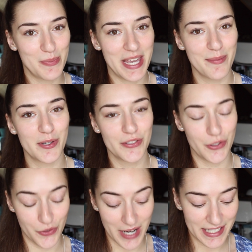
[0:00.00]
to be able
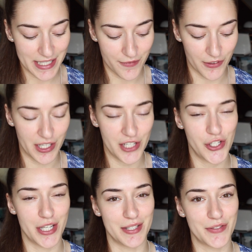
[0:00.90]
to try these
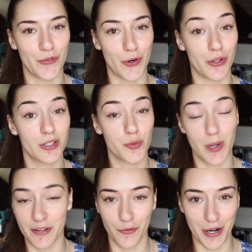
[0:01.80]
foundations for
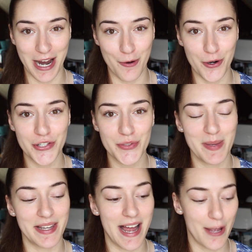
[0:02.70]
24 hours,
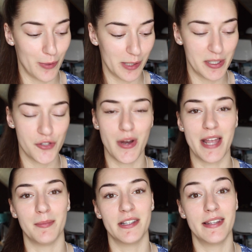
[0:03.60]
but I will be
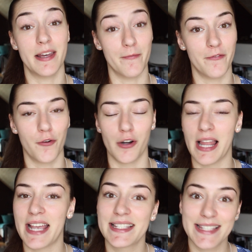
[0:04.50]
trying them for
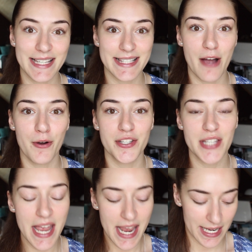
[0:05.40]
like 6
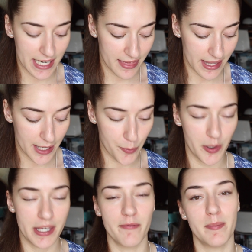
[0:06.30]
hours, and I think it
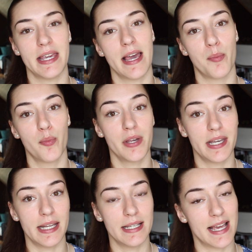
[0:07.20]
will give me a
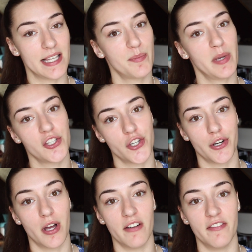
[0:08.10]
pretty nice
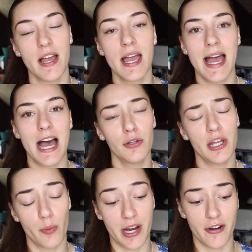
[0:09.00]
picture of how
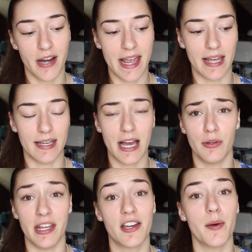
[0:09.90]
they wear and
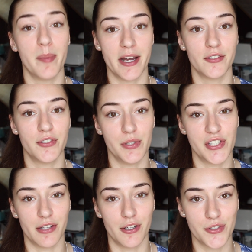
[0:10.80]
how they compare to
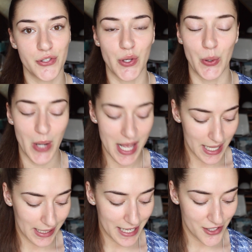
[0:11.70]
each other. So
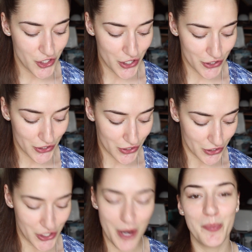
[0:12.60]
let's
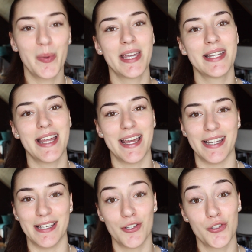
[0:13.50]
just jump in
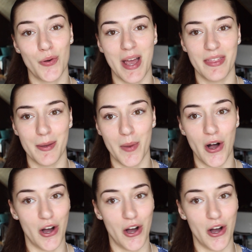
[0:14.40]
and try them